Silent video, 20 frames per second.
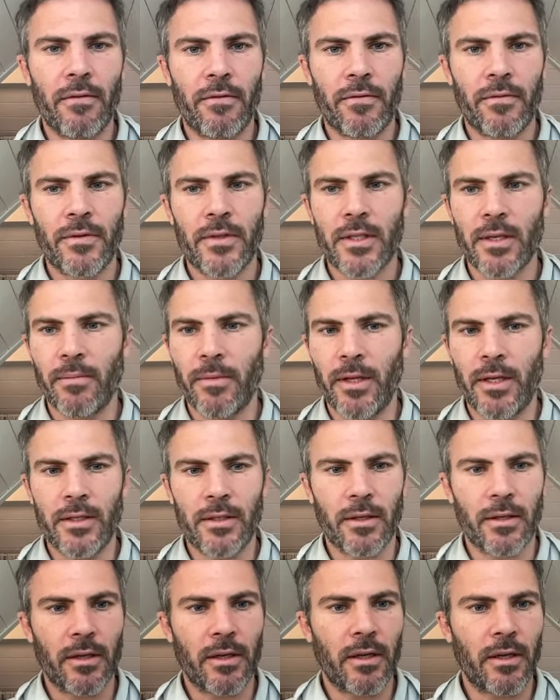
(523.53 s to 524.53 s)
some of these
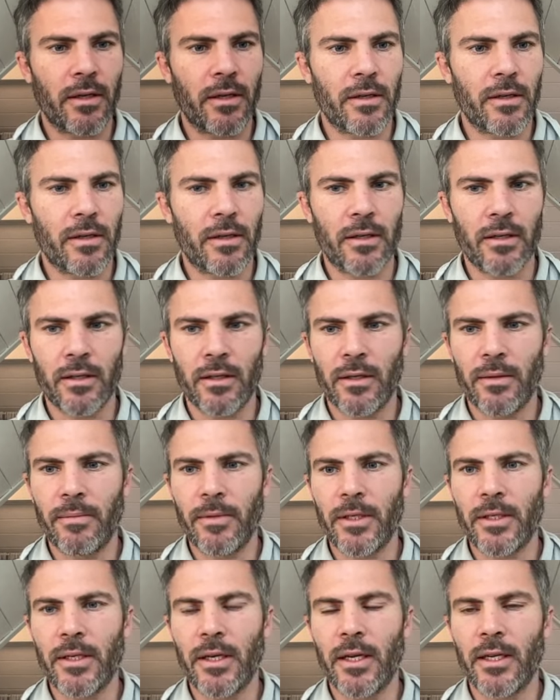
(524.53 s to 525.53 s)
are a little
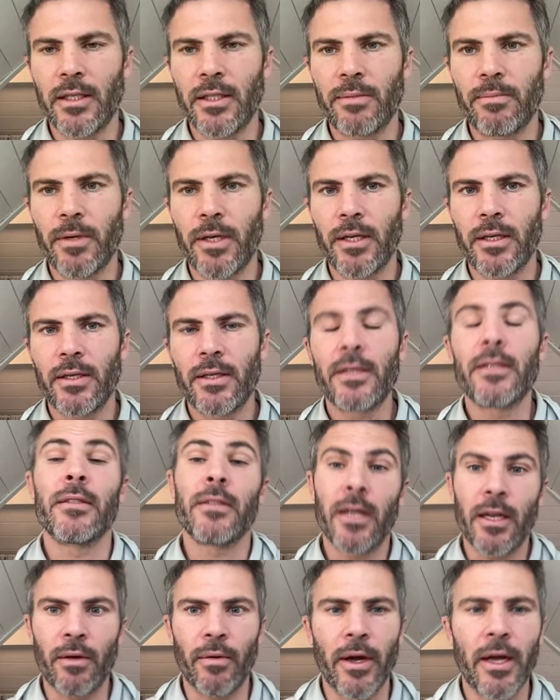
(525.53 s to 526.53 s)
bit dense. But
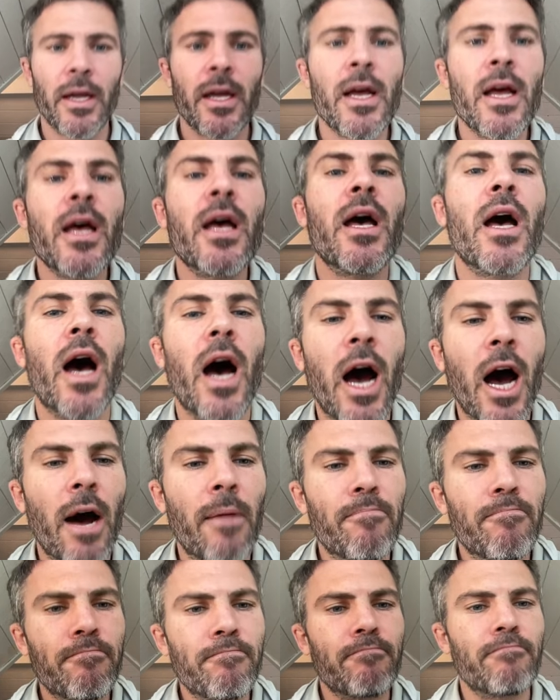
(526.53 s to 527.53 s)
anyway,
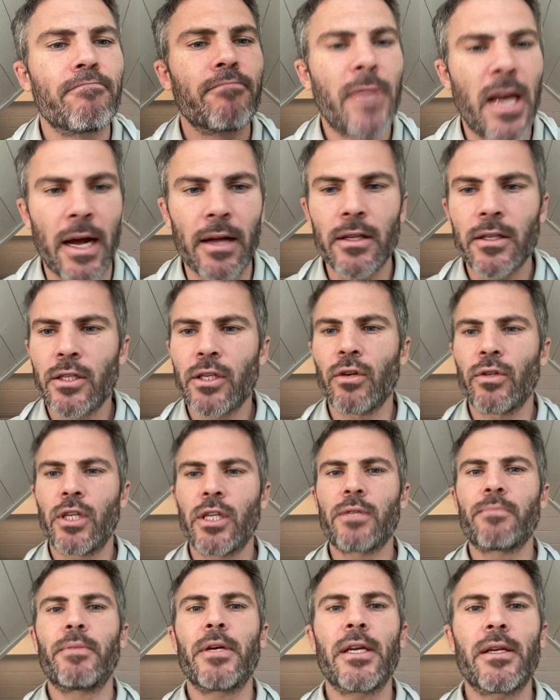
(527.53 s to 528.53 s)
so
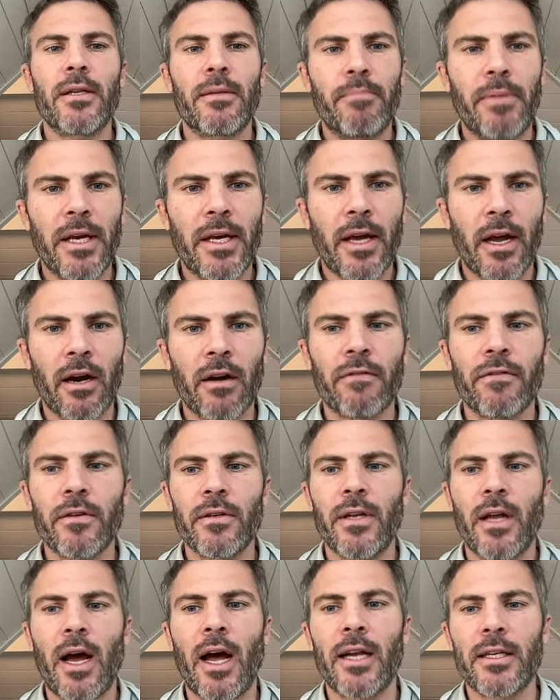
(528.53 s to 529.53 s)
just be careful
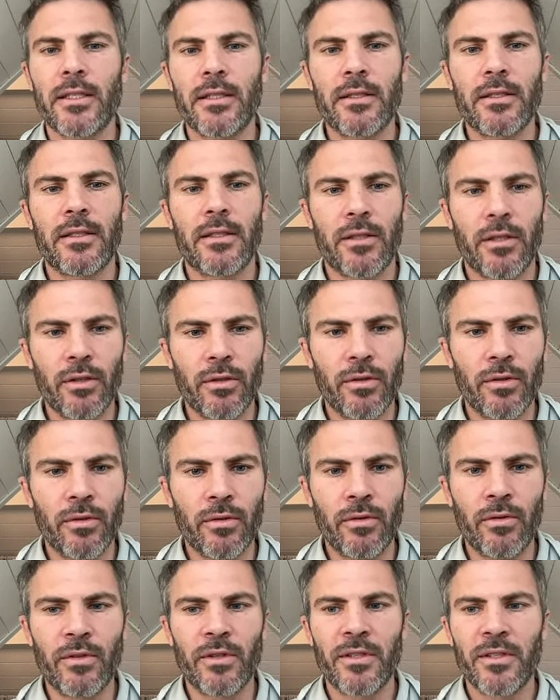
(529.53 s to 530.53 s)
not
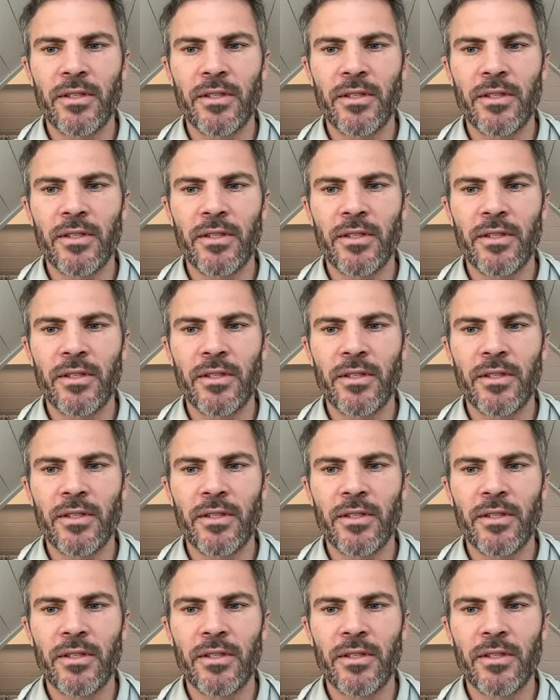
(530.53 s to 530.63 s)
to